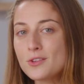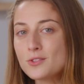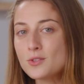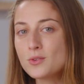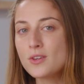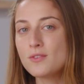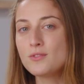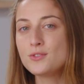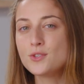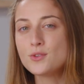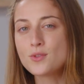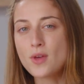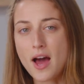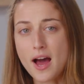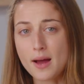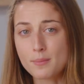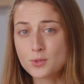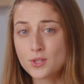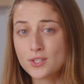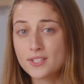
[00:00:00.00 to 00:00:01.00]
also gives you the
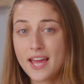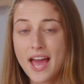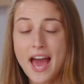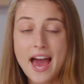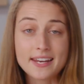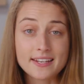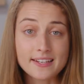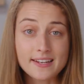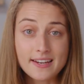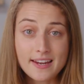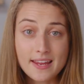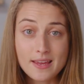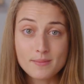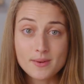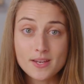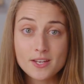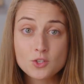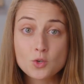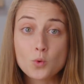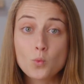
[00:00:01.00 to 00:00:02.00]
option to add in an
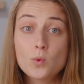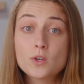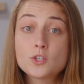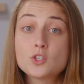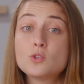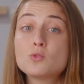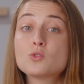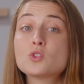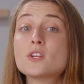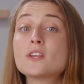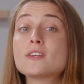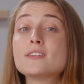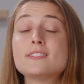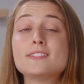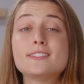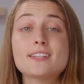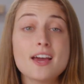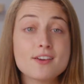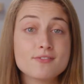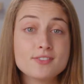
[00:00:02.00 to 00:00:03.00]
image, which you should
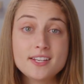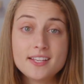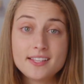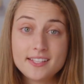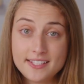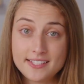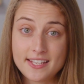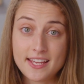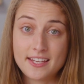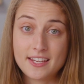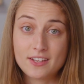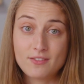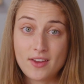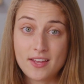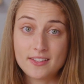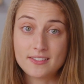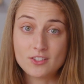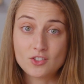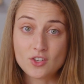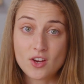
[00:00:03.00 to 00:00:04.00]
definitely take
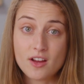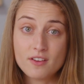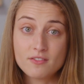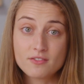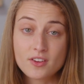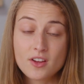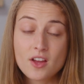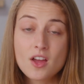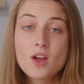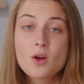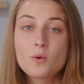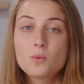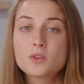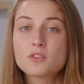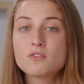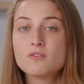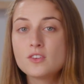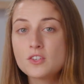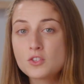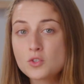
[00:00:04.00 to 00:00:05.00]
advantage of.
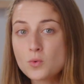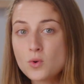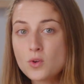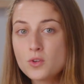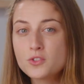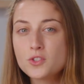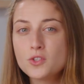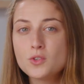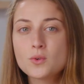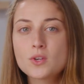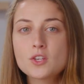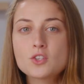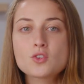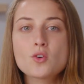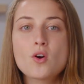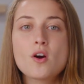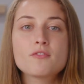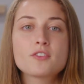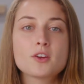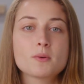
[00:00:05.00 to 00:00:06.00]
With visuals, you can
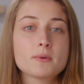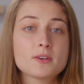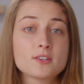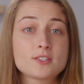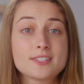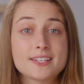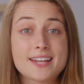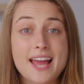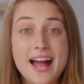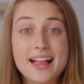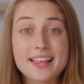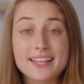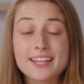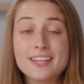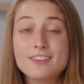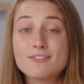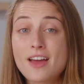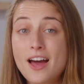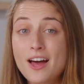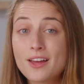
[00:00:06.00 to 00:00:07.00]
show off your
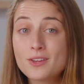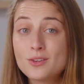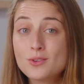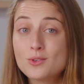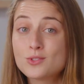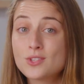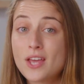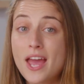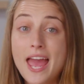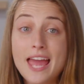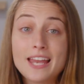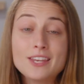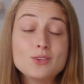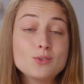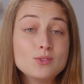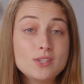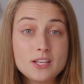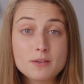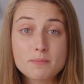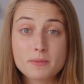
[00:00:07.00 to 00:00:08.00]
personality, values, and
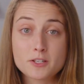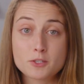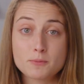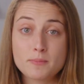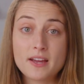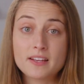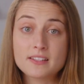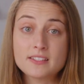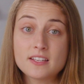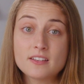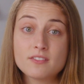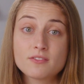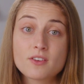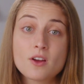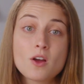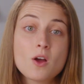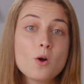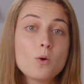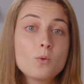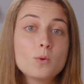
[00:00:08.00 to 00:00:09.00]
unique perspective,
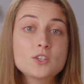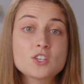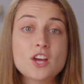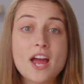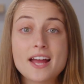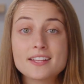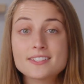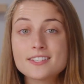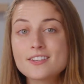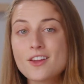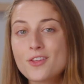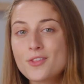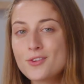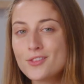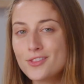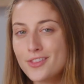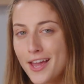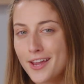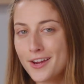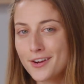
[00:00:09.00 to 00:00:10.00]
which adds another
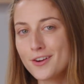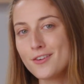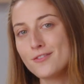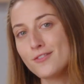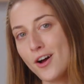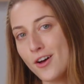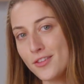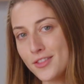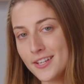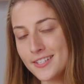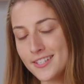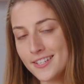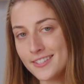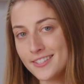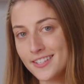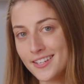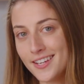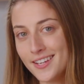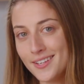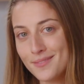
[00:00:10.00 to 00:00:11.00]
layer of
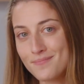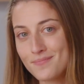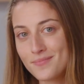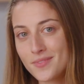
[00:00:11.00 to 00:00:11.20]
authenticity.